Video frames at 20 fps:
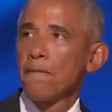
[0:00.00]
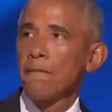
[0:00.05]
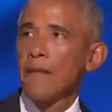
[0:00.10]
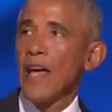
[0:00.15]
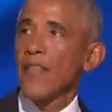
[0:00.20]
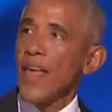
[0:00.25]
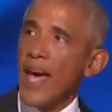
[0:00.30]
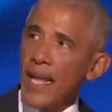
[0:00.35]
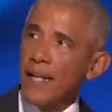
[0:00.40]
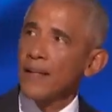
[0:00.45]

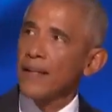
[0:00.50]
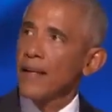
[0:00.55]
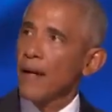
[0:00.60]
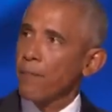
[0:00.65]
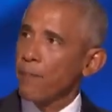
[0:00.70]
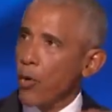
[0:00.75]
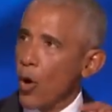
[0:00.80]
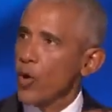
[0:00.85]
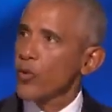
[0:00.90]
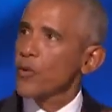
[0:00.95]
Now, that
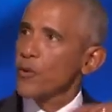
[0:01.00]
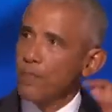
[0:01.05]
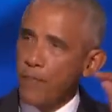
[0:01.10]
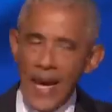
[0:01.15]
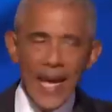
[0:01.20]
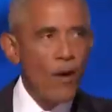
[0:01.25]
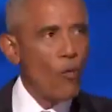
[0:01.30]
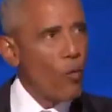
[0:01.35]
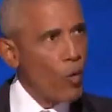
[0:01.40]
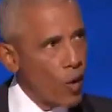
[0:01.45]
approach
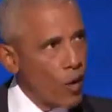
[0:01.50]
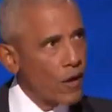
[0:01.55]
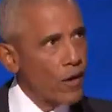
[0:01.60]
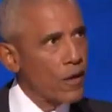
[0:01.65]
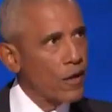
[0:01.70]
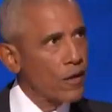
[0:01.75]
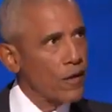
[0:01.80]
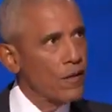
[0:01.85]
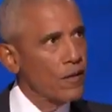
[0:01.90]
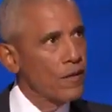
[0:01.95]
may
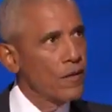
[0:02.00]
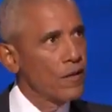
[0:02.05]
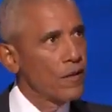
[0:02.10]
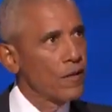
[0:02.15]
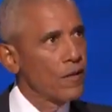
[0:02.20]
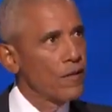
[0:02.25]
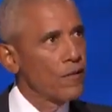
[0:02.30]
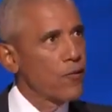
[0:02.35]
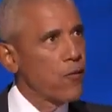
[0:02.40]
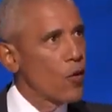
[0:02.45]
work
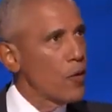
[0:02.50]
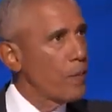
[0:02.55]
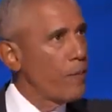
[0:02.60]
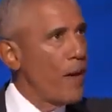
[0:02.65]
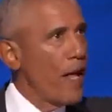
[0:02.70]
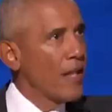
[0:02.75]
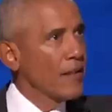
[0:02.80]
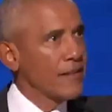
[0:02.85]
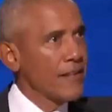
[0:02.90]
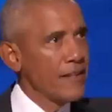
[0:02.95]
for the
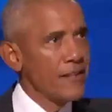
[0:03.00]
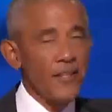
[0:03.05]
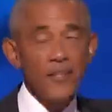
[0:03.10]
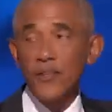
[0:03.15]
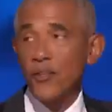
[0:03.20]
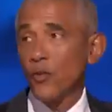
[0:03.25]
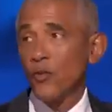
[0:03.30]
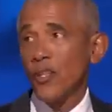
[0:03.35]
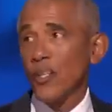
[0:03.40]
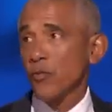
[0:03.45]

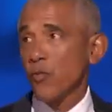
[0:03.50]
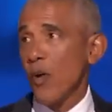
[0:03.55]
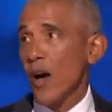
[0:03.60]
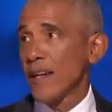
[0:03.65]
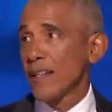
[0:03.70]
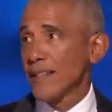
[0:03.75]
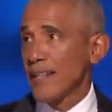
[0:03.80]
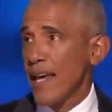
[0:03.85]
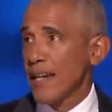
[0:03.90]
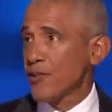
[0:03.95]
politicians who just
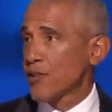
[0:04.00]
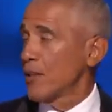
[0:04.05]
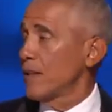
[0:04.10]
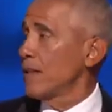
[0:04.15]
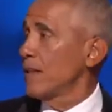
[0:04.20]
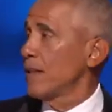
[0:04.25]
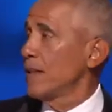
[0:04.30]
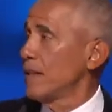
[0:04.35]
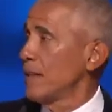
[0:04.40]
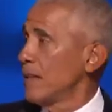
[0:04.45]
want
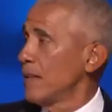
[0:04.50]
attention